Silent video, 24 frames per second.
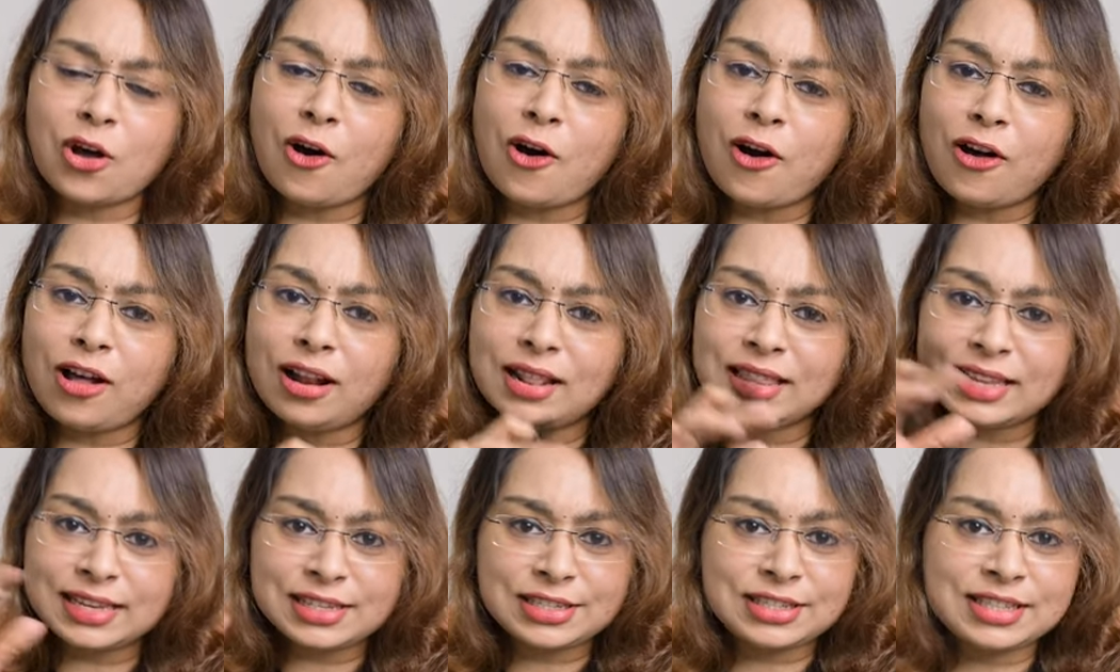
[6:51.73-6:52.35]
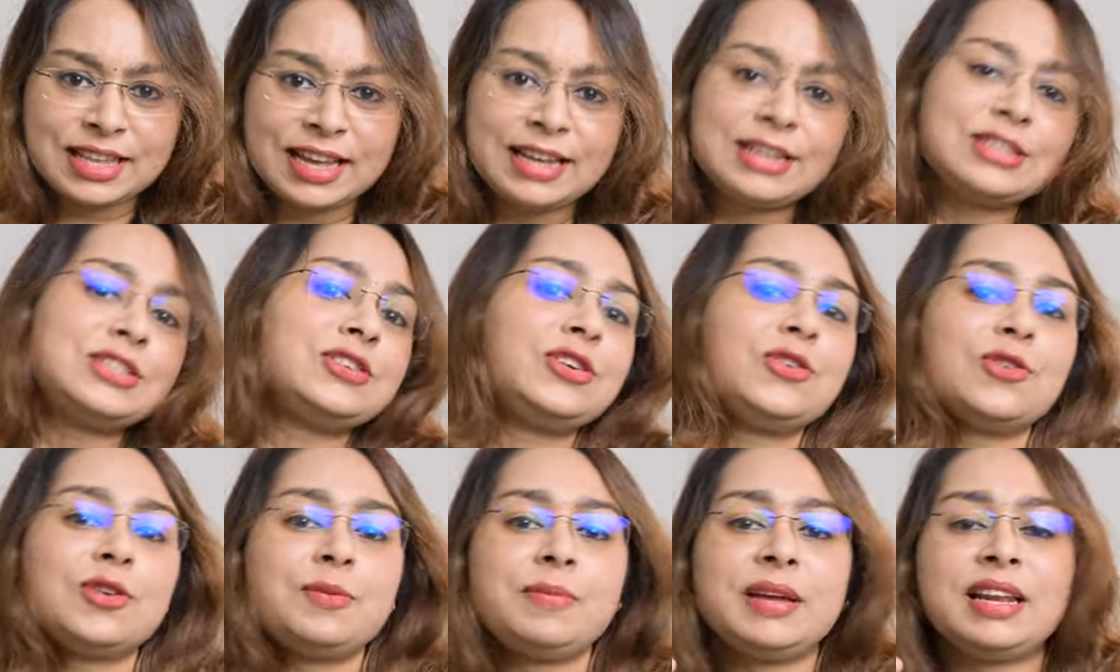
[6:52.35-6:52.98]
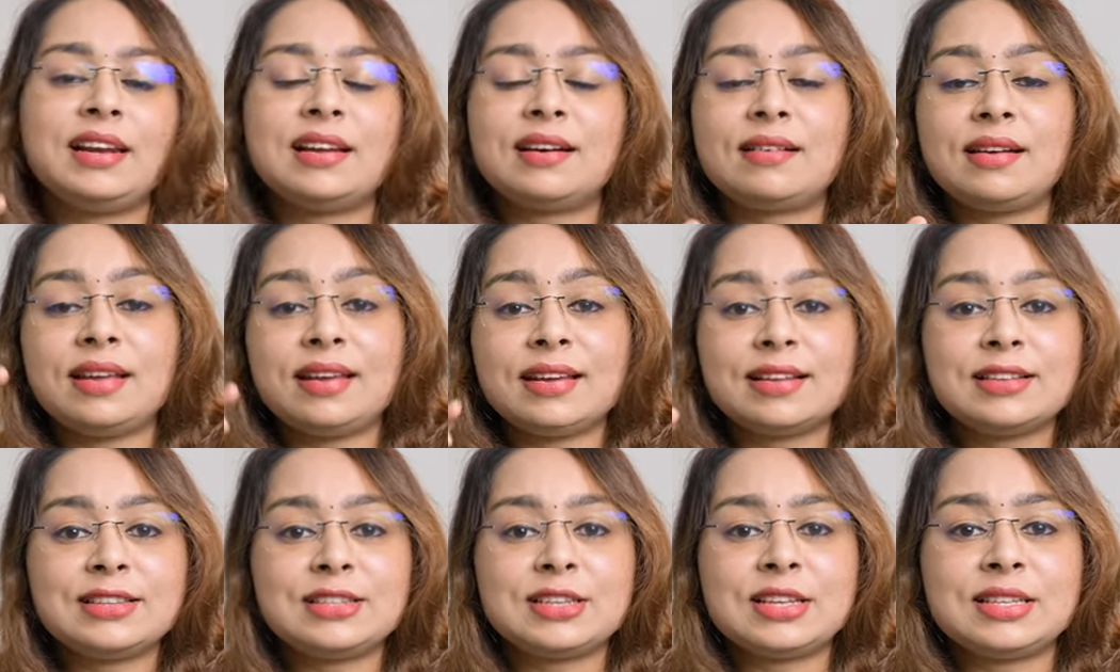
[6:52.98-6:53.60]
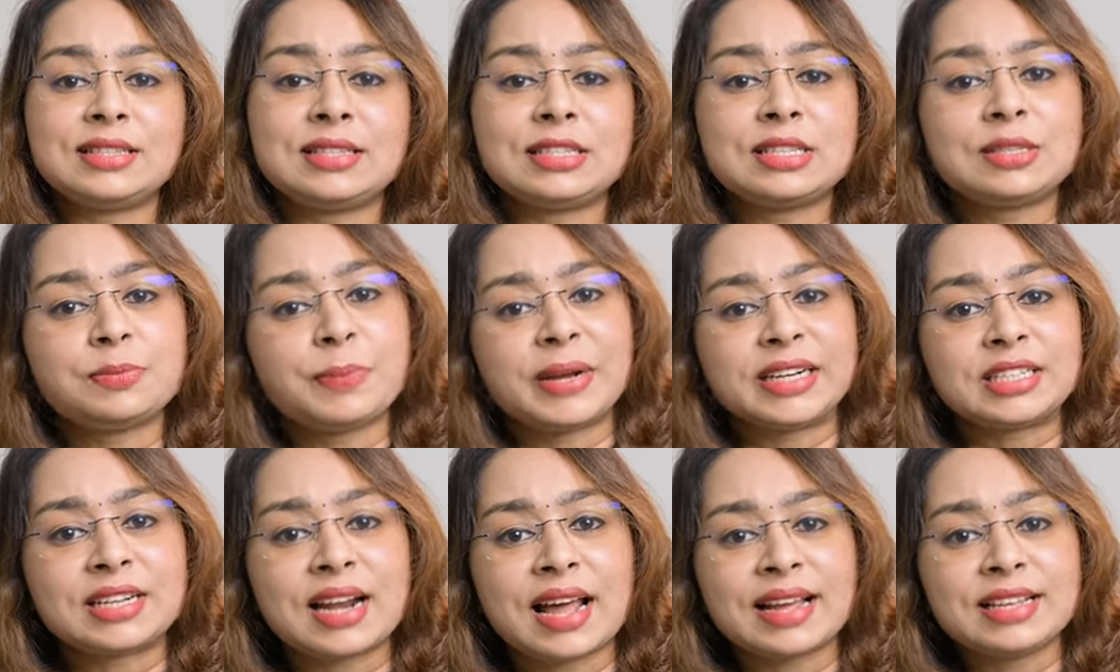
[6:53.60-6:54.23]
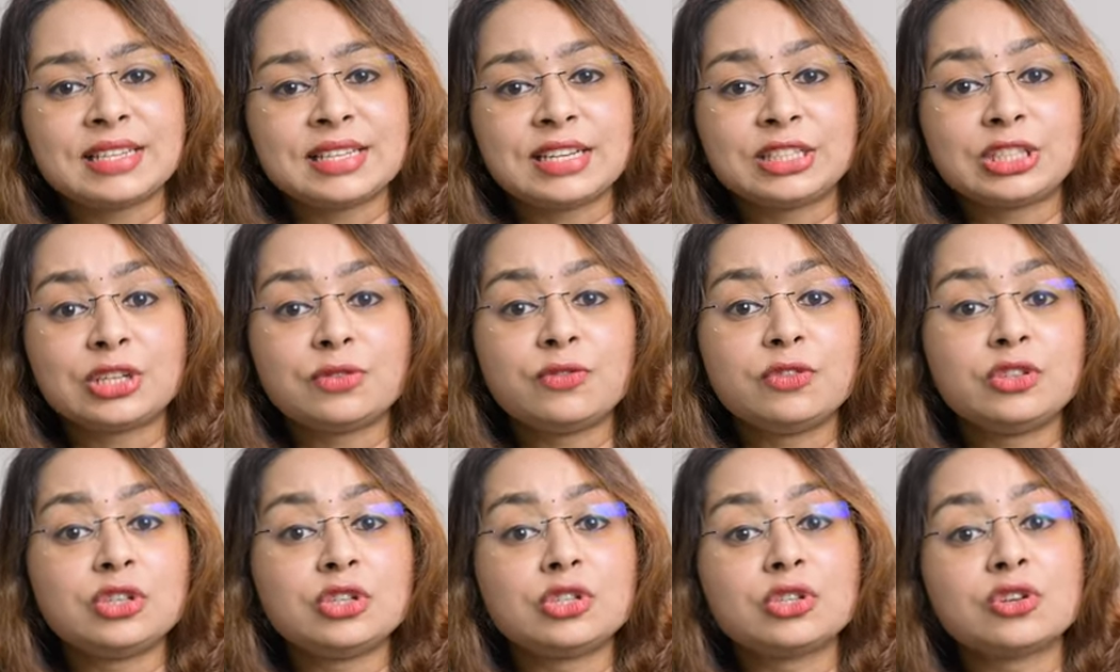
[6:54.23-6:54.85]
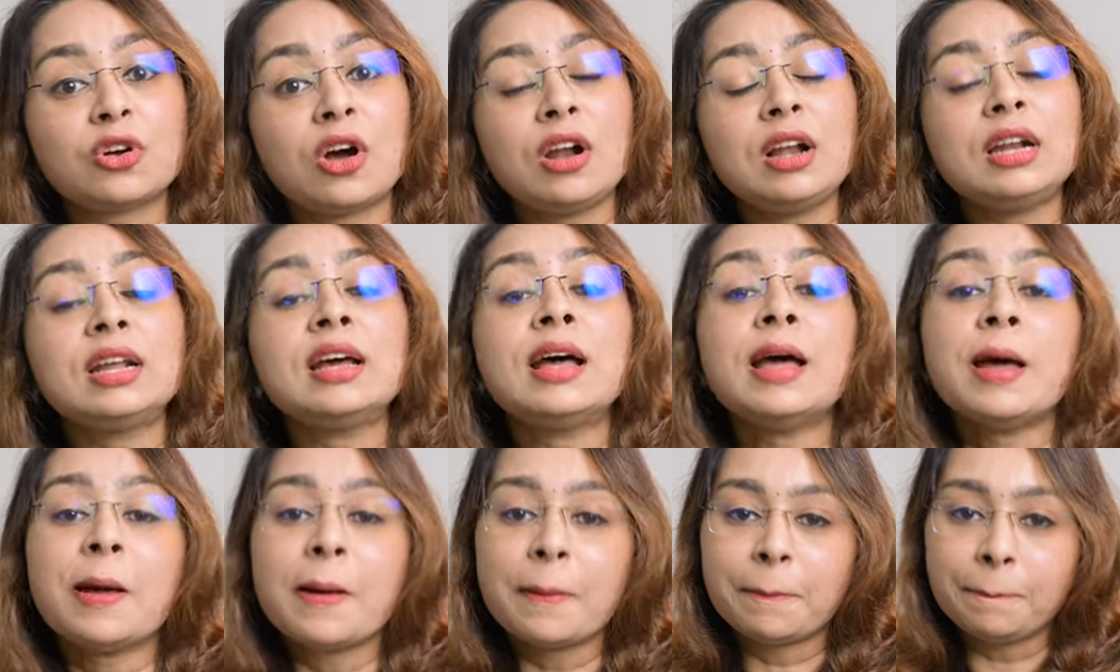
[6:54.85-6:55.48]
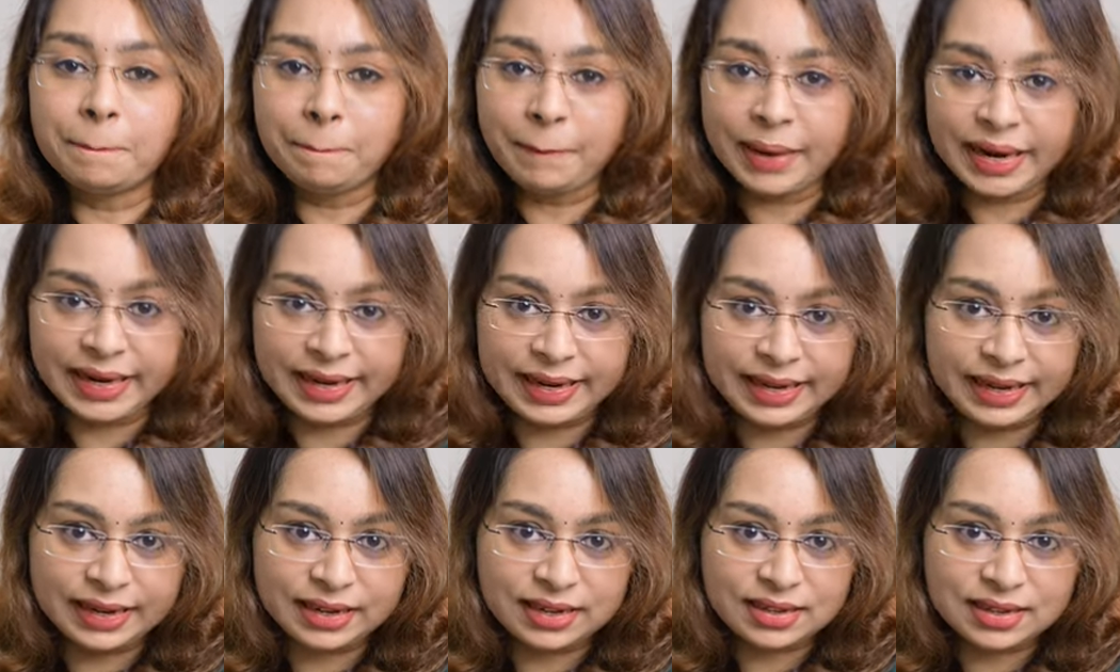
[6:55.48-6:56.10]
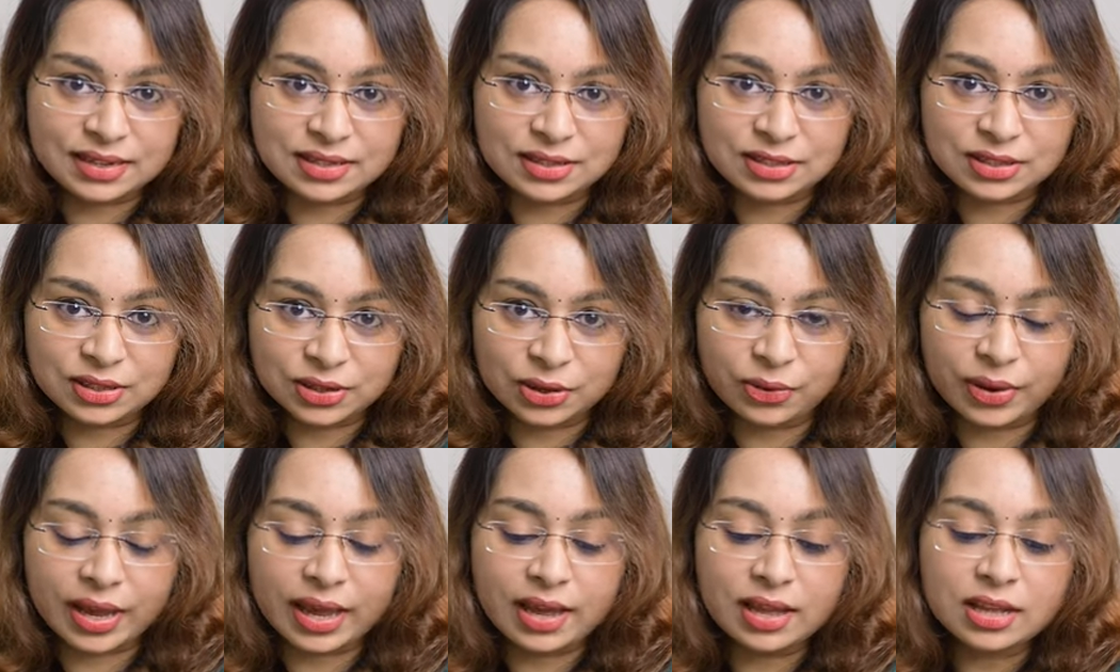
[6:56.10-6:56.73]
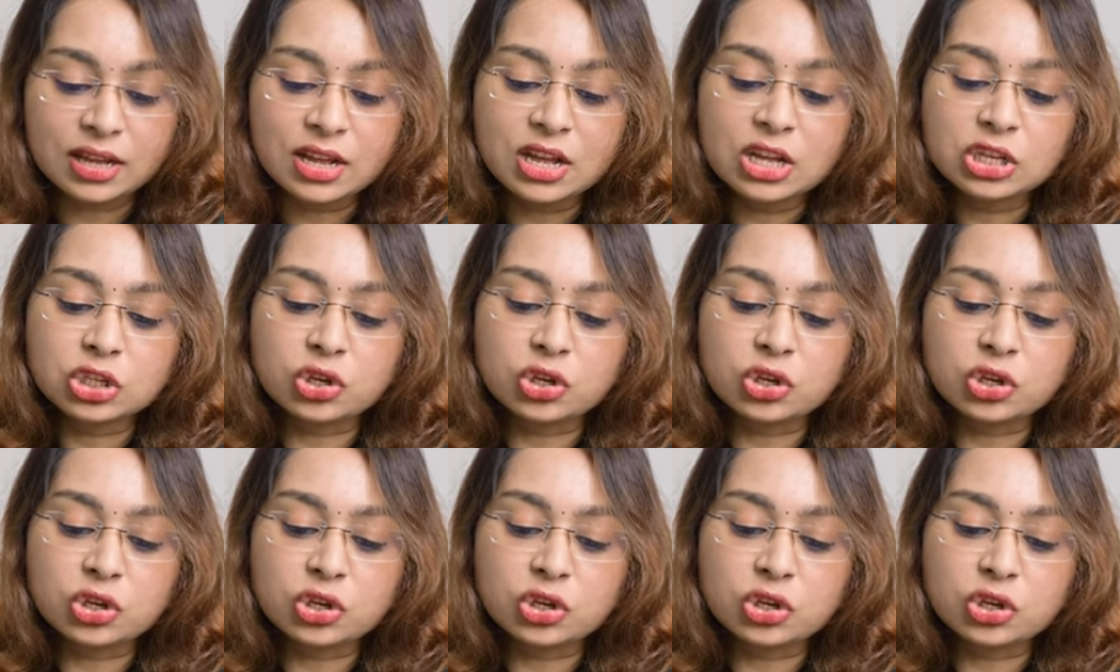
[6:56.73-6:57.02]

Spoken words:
All these things you will be learning in the specialization, which is called materials. Okay.